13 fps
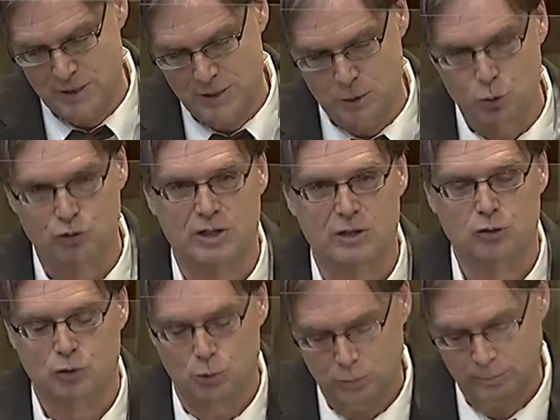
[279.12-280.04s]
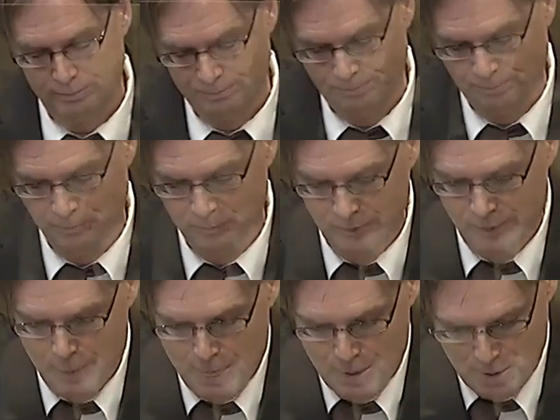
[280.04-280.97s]
relative to the
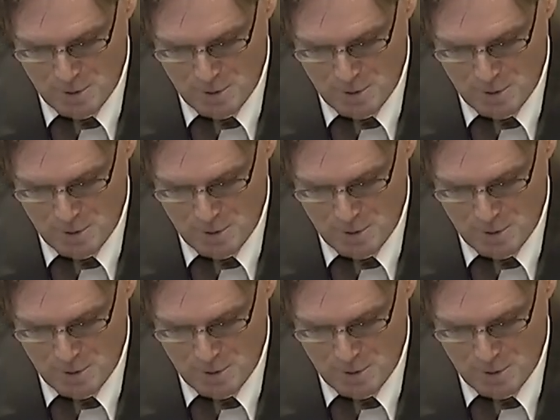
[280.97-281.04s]
subject